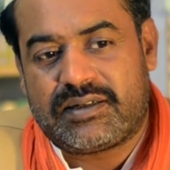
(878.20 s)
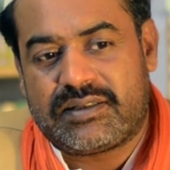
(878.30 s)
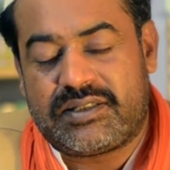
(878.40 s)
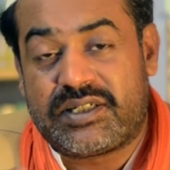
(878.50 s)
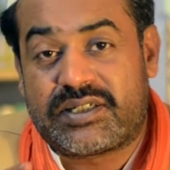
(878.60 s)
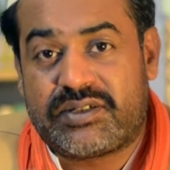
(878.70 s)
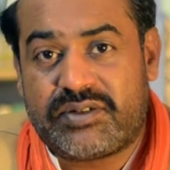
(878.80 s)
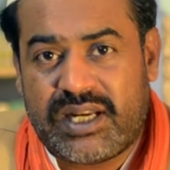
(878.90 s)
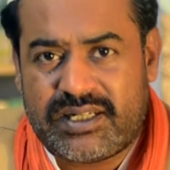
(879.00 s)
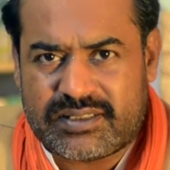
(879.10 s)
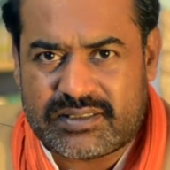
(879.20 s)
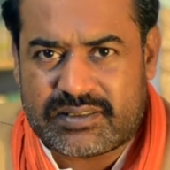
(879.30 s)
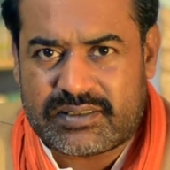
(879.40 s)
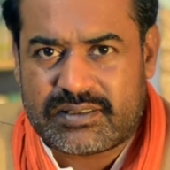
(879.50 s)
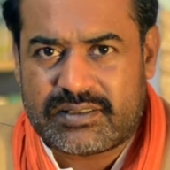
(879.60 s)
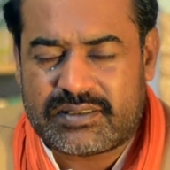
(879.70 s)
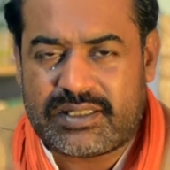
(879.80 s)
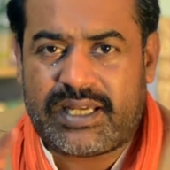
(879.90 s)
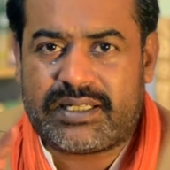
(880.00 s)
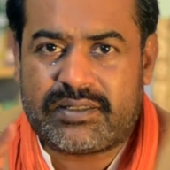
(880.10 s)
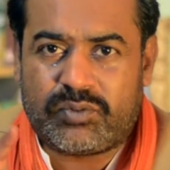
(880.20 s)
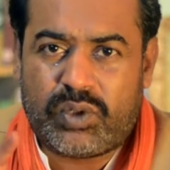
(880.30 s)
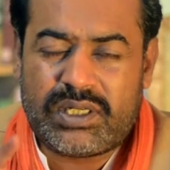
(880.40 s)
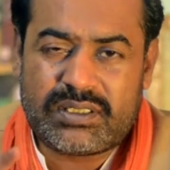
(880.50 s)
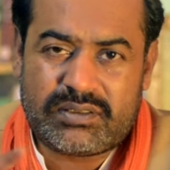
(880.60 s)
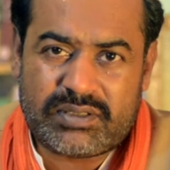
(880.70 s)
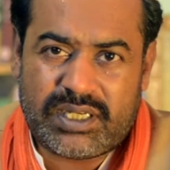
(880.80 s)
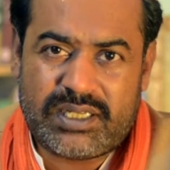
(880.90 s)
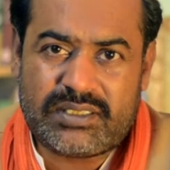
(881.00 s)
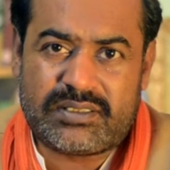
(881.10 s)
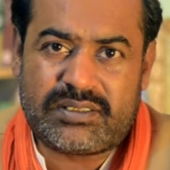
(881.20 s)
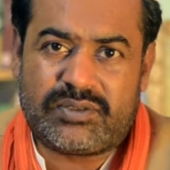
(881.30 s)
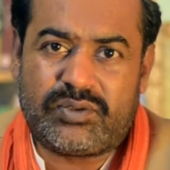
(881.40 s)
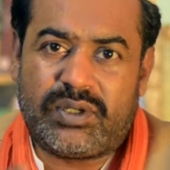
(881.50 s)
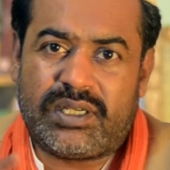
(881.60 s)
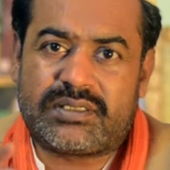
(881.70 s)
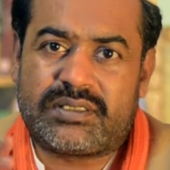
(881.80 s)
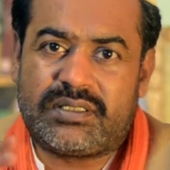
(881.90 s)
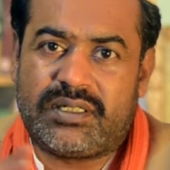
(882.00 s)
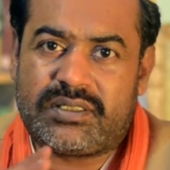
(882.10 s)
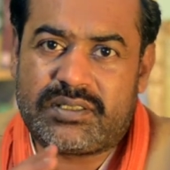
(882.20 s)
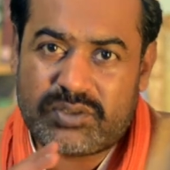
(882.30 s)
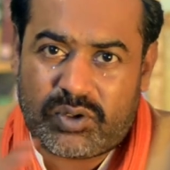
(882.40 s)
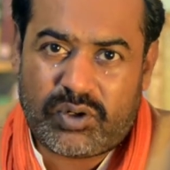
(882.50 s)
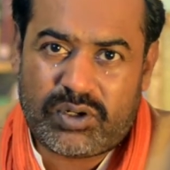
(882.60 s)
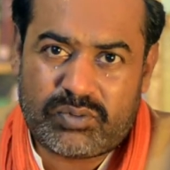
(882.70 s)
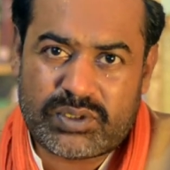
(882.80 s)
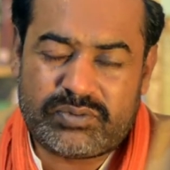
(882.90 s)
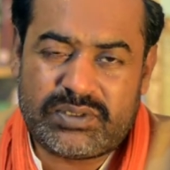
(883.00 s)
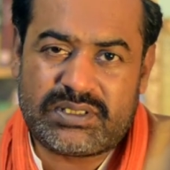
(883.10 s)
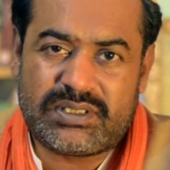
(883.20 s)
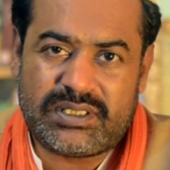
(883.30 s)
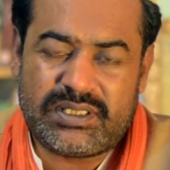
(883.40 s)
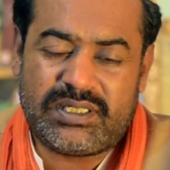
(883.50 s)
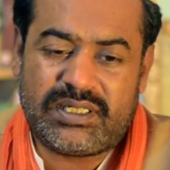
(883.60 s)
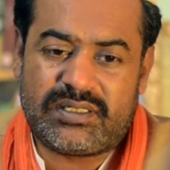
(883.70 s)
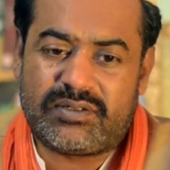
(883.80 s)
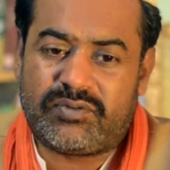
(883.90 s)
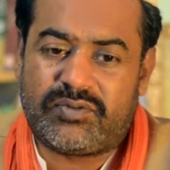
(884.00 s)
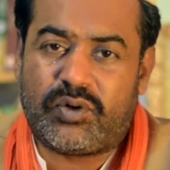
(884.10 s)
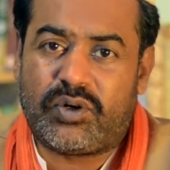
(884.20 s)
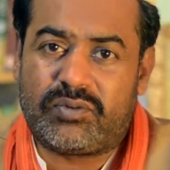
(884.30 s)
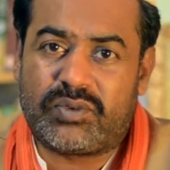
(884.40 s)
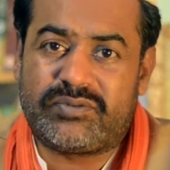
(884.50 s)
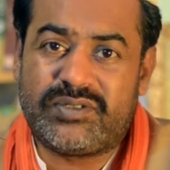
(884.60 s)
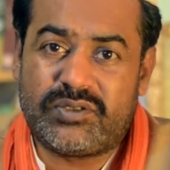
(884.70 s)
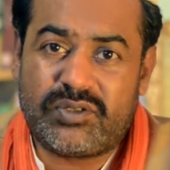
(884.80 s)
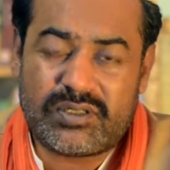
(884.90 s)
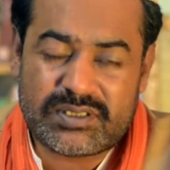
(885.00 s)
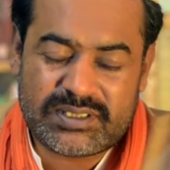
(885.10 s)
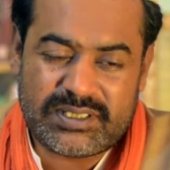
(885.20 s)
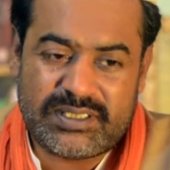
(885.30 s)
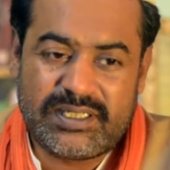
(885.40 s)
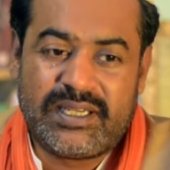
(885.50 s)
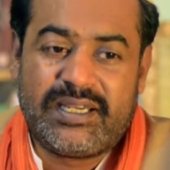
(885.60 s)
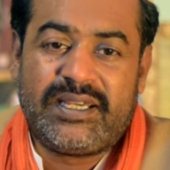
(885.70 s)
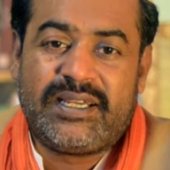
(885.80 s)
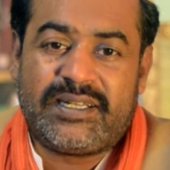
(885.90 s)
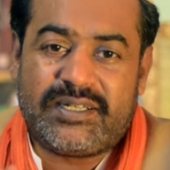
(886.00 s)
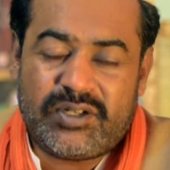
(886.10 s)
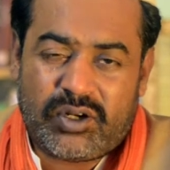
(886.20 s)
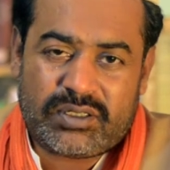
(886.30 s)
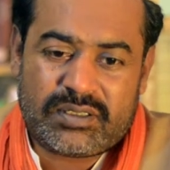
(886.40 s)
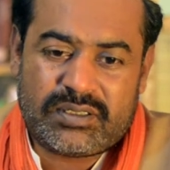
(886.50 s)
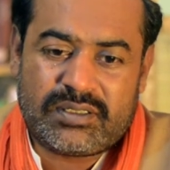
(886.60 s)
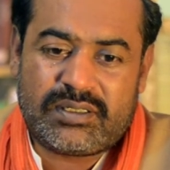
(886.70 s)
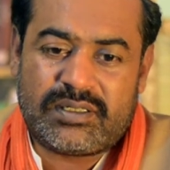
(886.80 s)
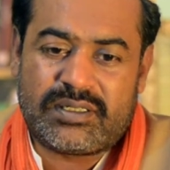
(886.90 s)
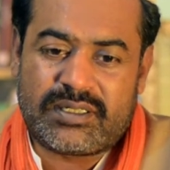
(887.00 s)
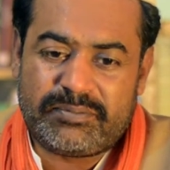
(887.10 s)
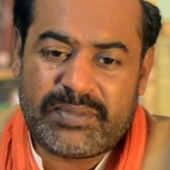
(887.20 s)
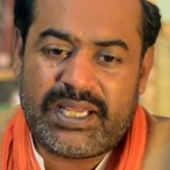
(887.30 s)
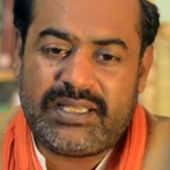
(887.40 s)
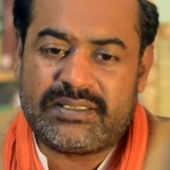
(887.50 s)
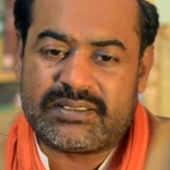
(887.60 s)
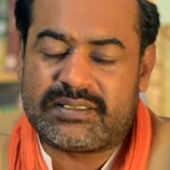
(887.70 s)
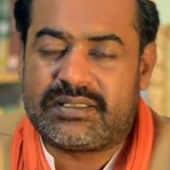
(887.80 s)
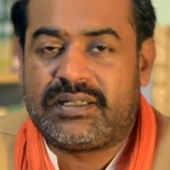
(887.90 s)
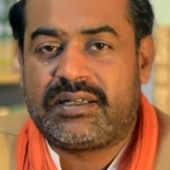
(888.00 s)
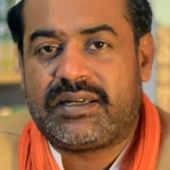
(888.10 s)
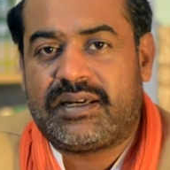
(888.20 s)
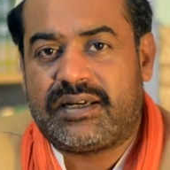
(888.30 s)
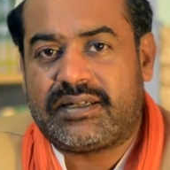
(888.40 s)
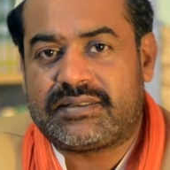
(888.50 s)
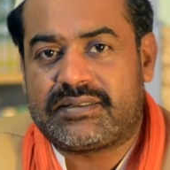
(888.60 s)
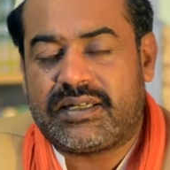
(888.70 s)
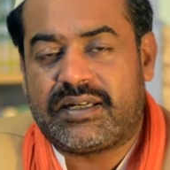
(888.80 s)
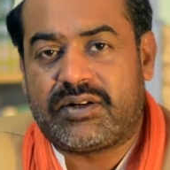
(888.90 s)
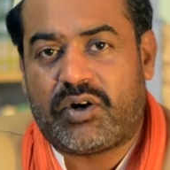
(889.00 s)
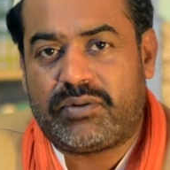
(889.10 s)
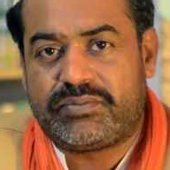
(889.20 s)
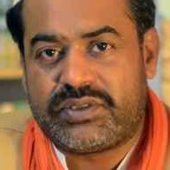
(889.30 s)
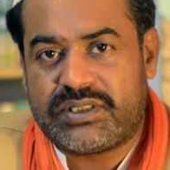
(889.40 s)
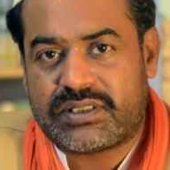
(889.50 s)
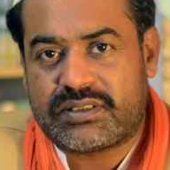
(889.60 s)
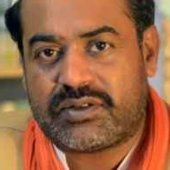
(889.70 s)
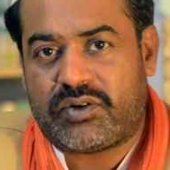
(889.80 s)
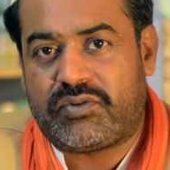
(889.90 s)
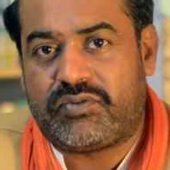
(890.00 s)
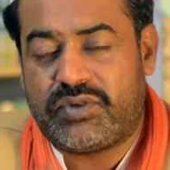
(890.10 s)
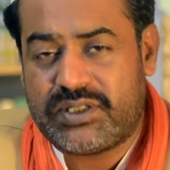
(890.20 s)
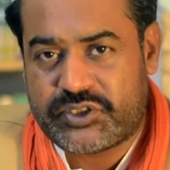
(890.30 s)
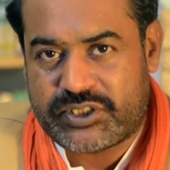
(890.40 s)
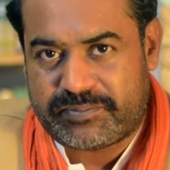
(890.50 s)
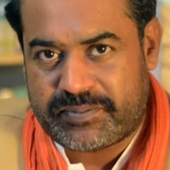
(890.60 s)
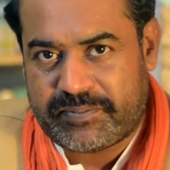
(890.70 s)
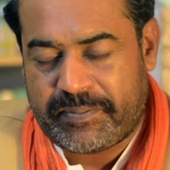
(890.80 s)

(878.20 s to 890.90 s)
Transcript: their creator, that one creator who has created all what we see and of all what we do not see, not remains as an object of worship,